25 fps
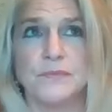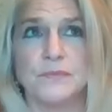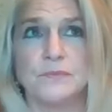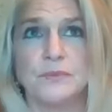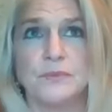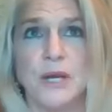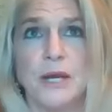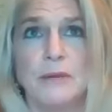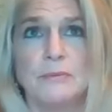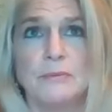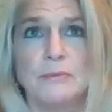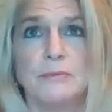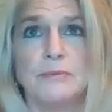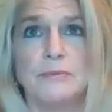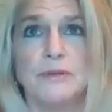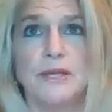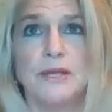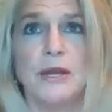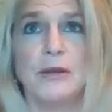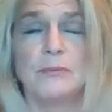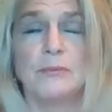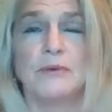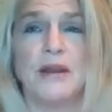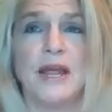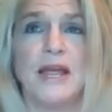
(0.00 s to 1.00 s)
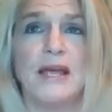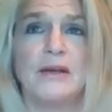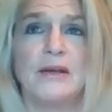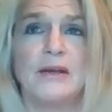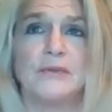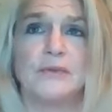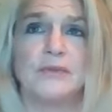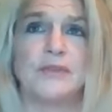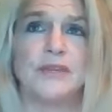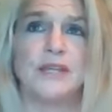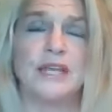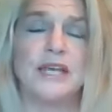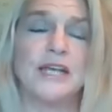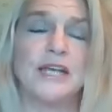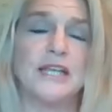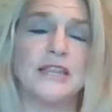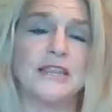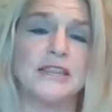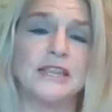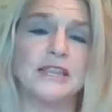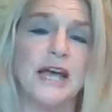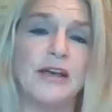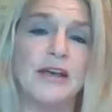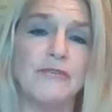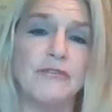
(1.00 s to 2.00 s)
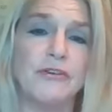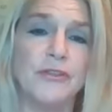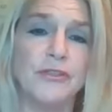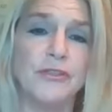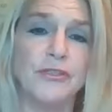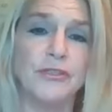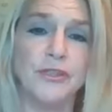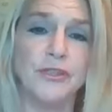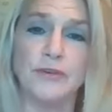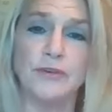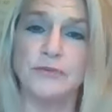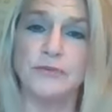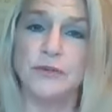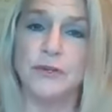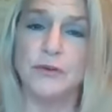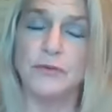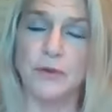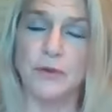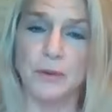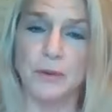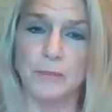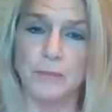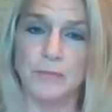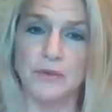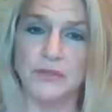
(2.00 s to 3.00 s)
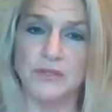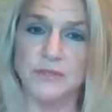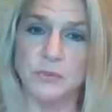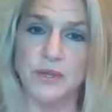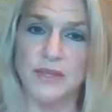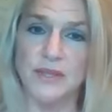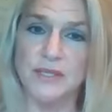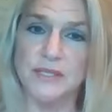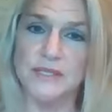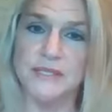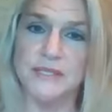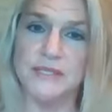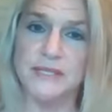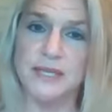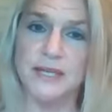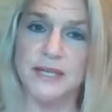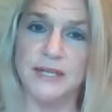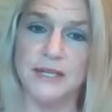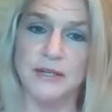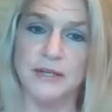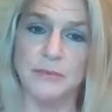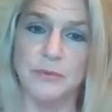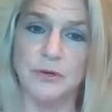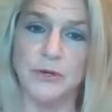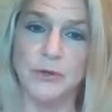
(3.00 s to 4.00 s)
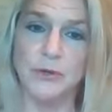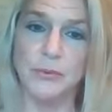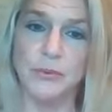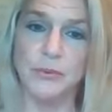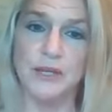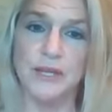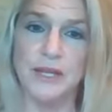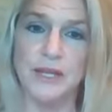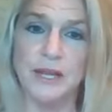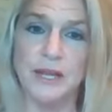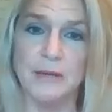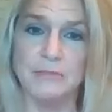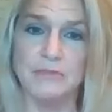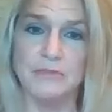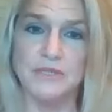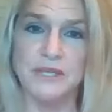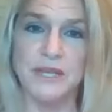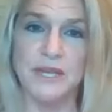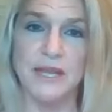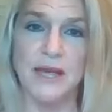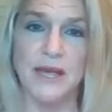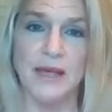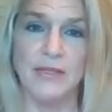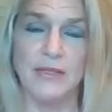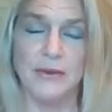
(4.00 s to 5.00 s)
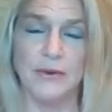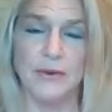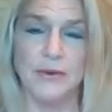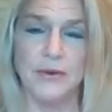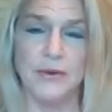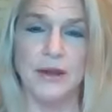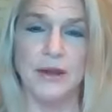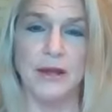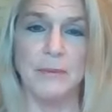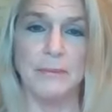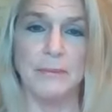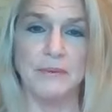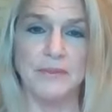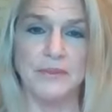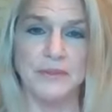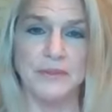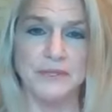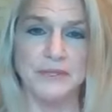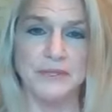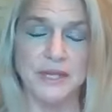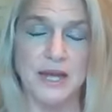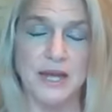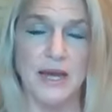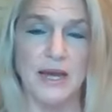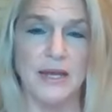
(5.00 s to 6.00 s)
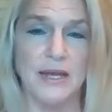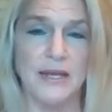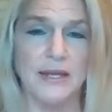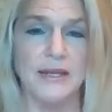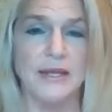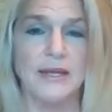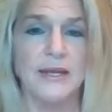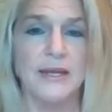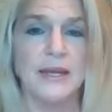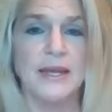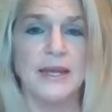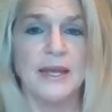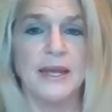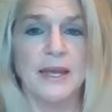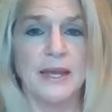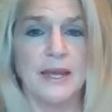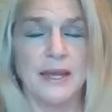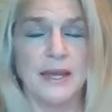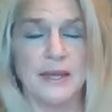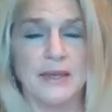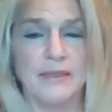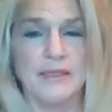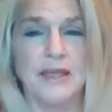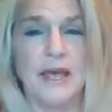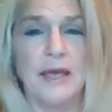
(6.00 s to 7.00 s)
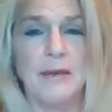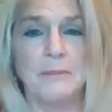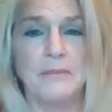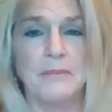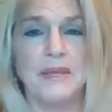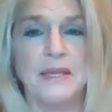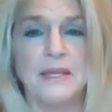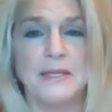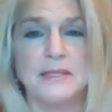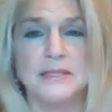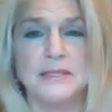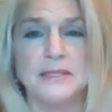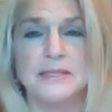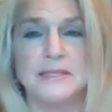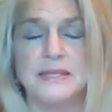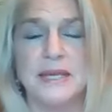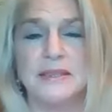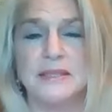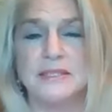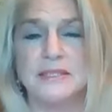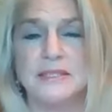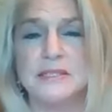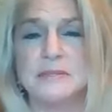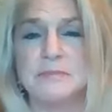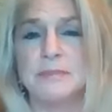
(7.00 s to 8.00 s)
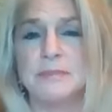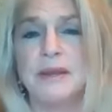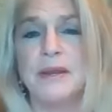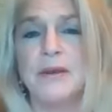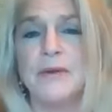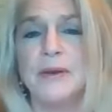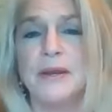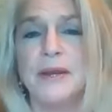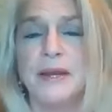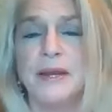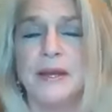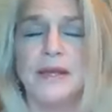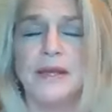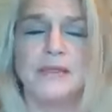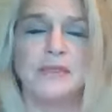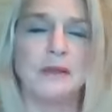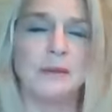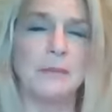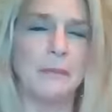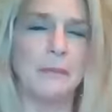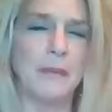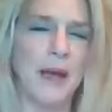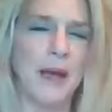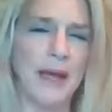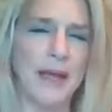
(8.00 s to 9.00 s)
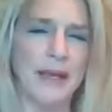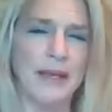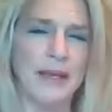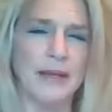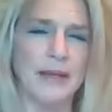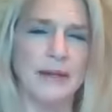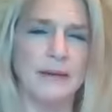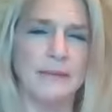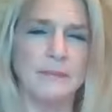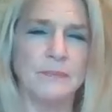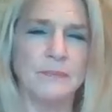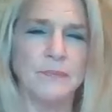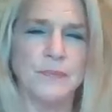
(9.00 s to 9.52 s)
probably around the 11th of November is when the sun and Mercury come together up in the sky. And that means that the spirit and the mind